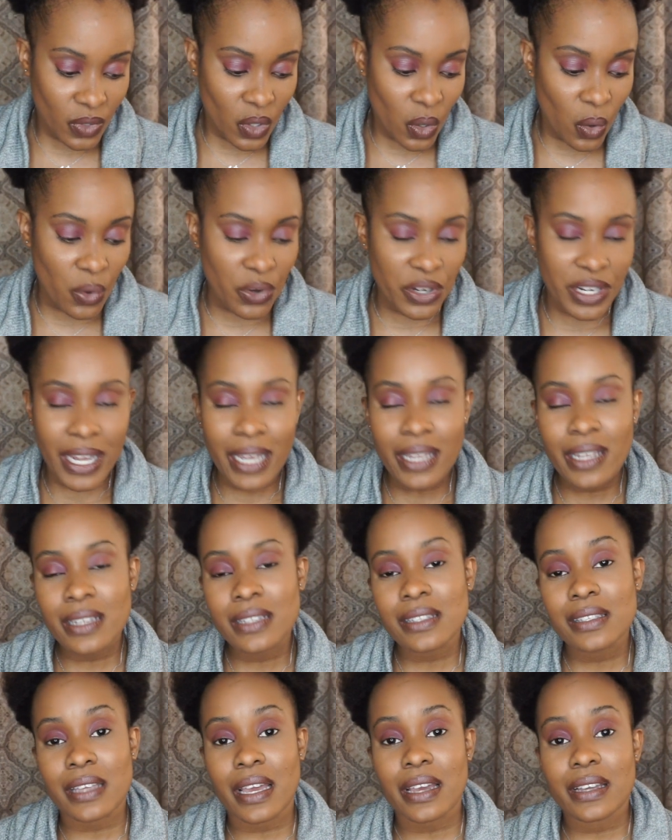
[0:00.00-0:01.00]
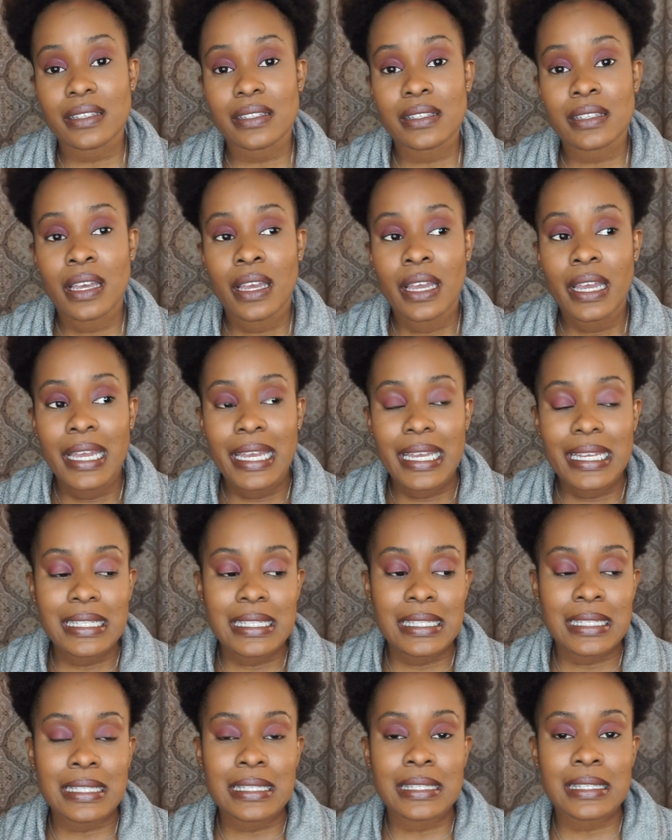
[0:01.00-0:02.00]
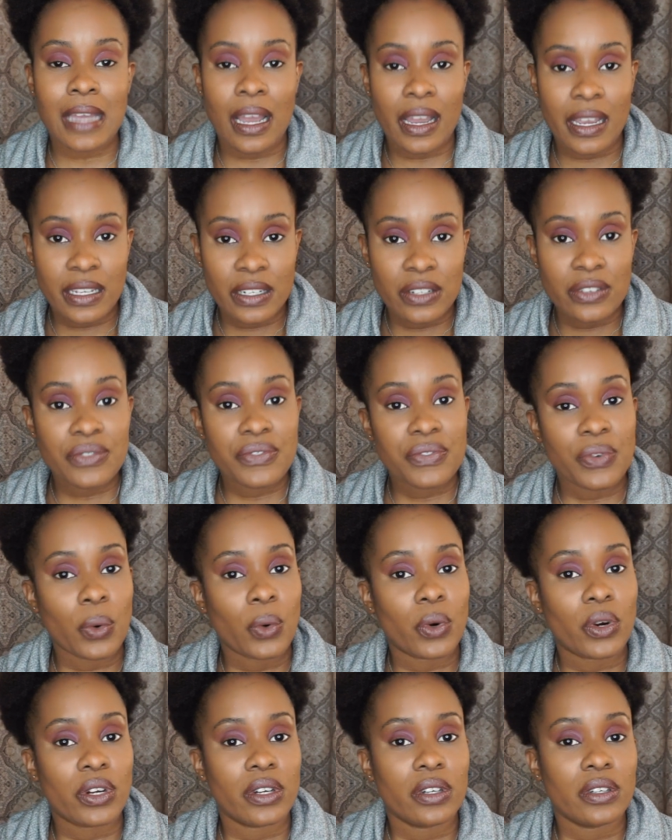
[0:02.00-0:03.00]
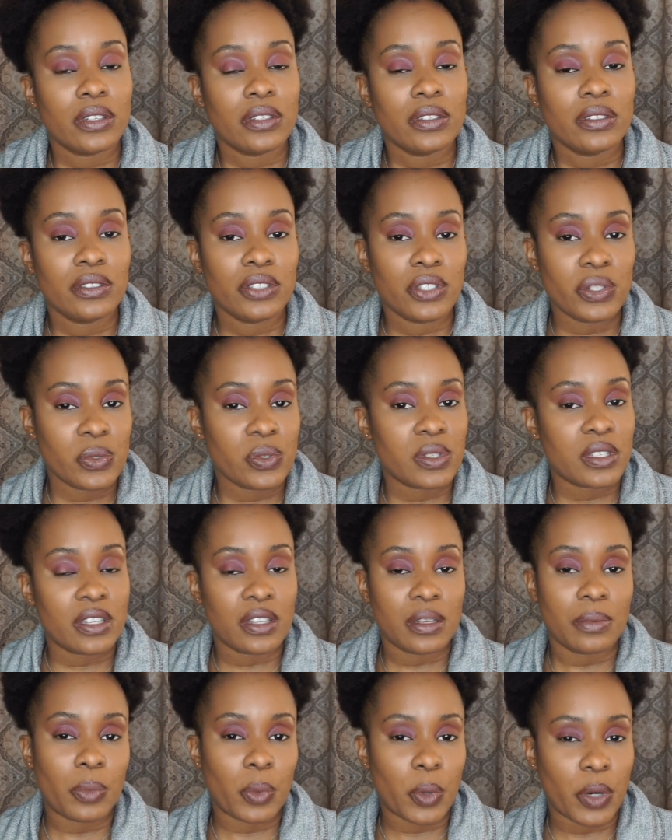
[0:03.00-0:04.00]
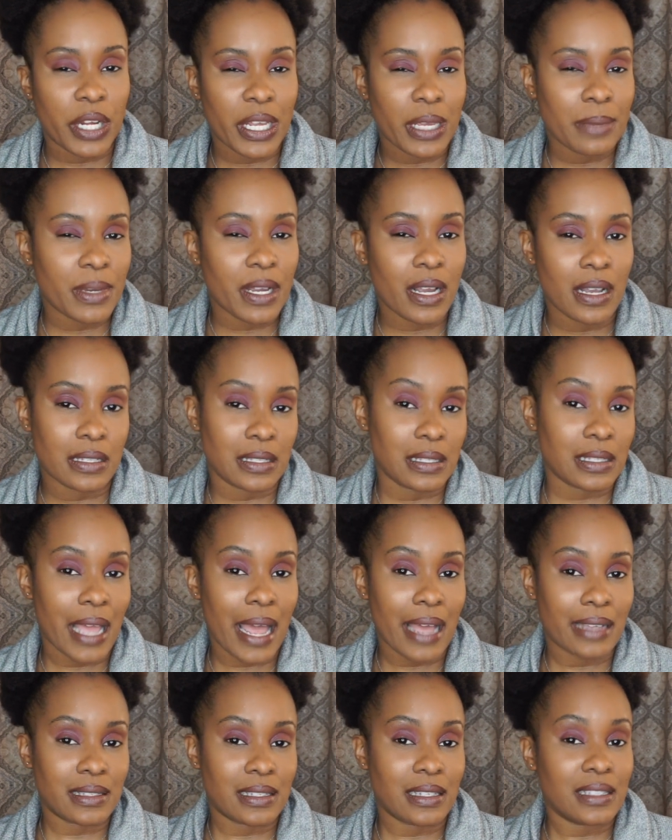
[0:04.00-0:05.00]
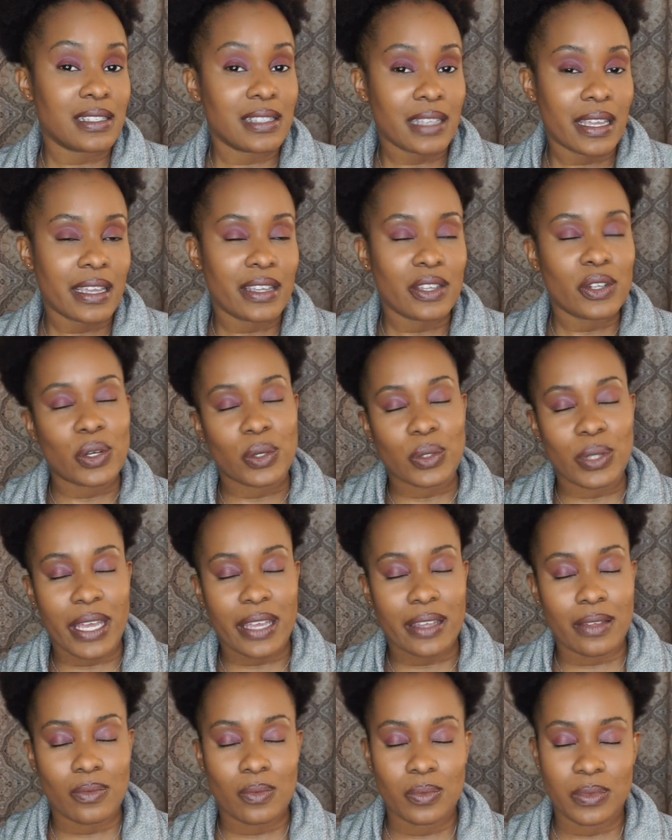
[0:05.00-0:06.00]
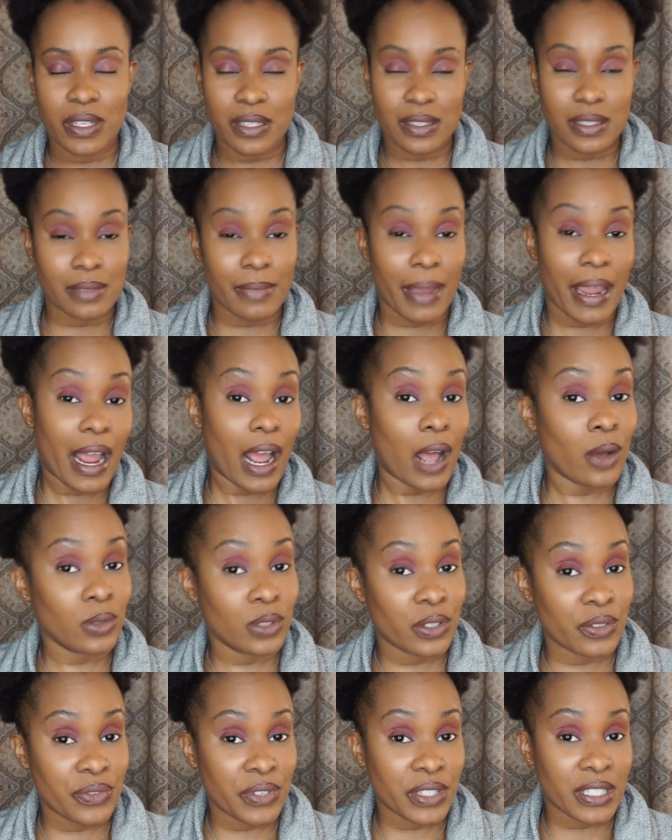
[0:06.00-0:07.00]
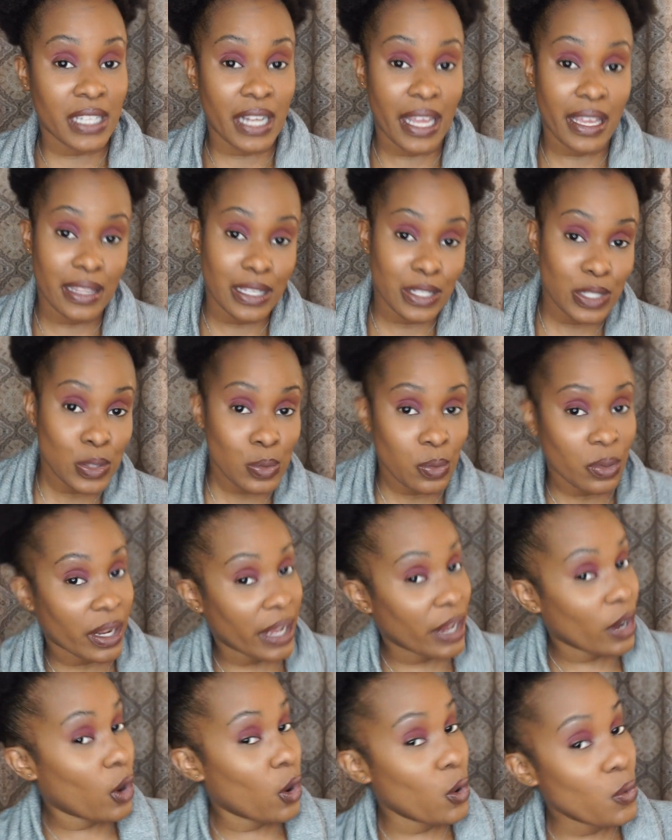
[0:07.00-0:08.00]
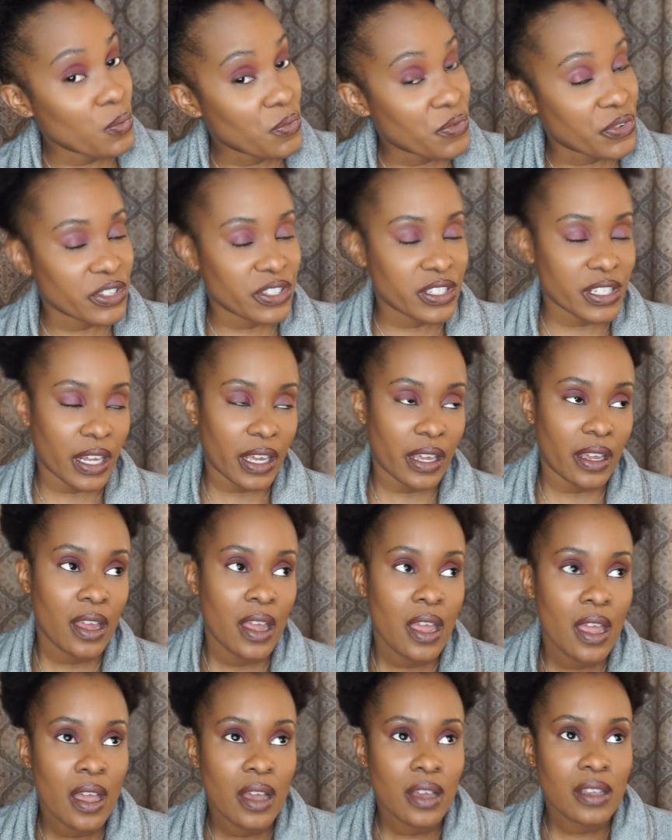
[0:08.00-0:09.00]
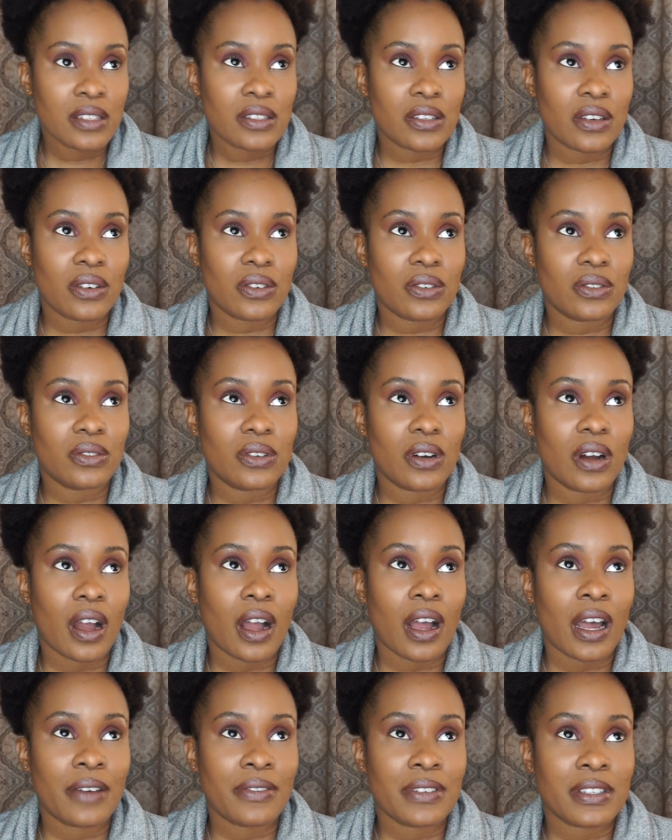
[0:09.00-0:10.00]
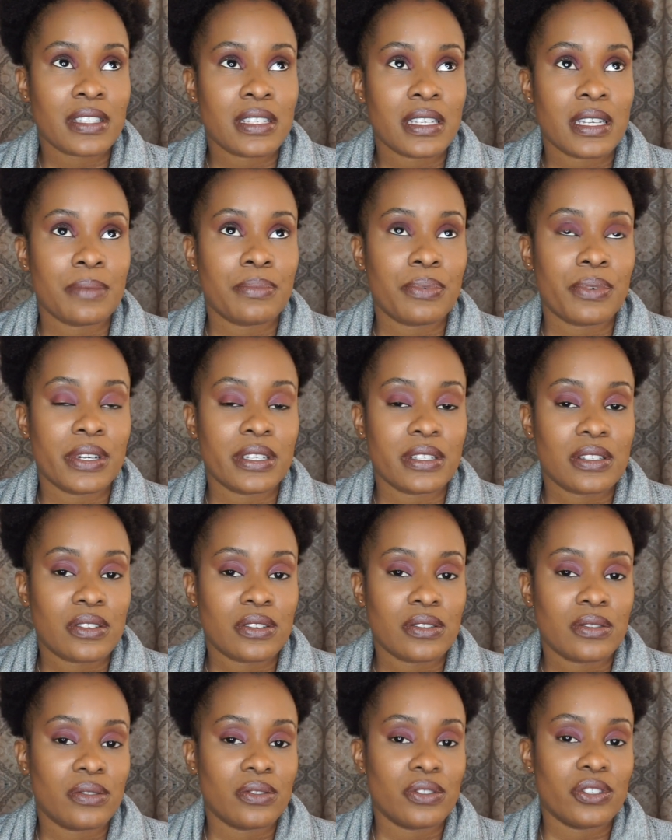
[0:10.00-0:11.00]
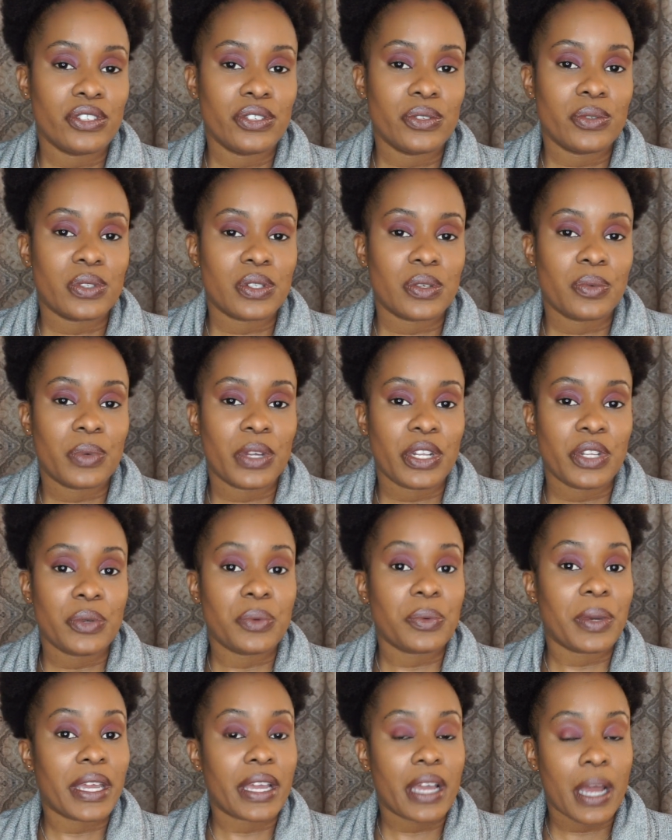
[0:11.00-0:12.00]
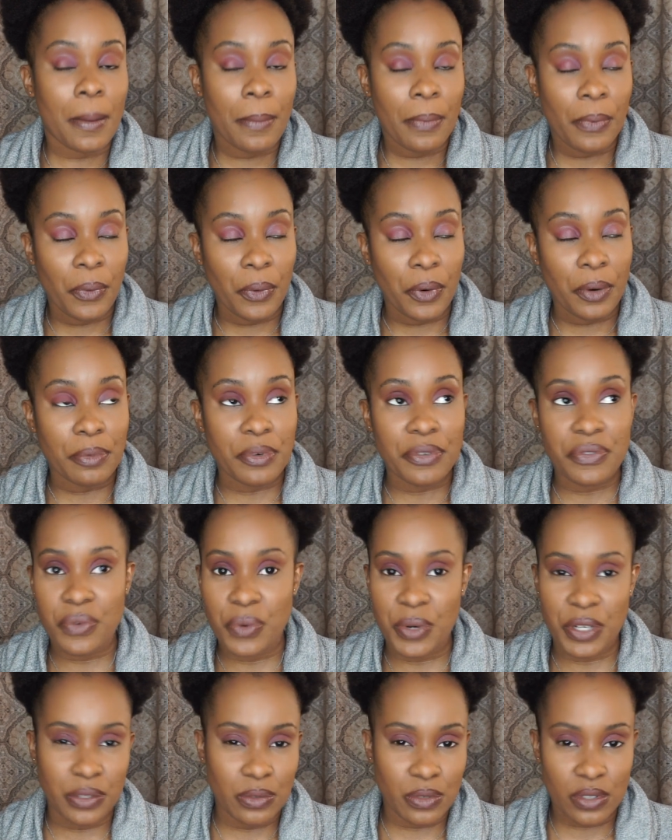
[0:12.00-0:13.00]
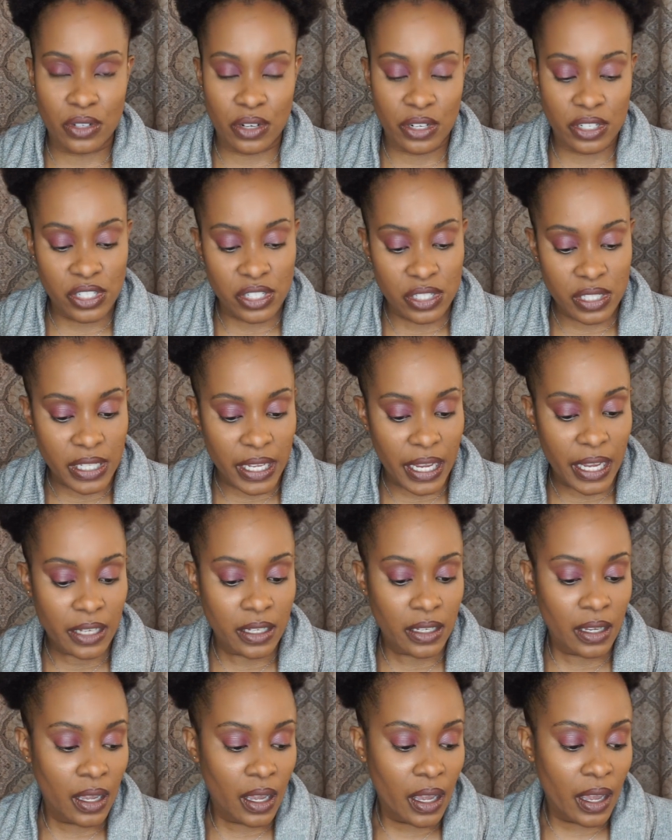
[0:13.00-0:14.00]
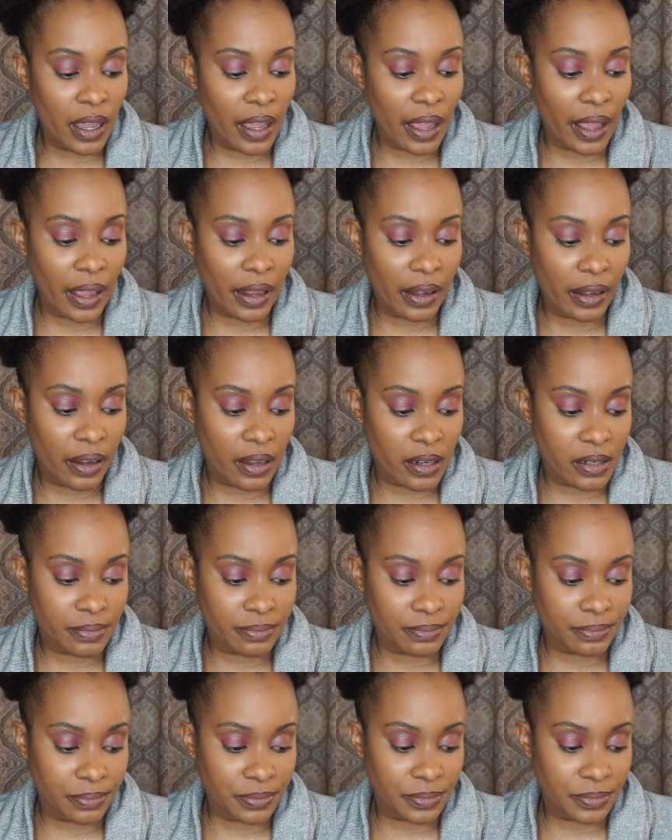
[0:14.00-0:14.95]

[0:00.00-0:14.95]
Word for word: or not it says it's designed for use in the morning because it's asking it's saying you know like this is my outlook for today this is what i hope for today so obviously it points to you use it when you wake up or before you start your day and um,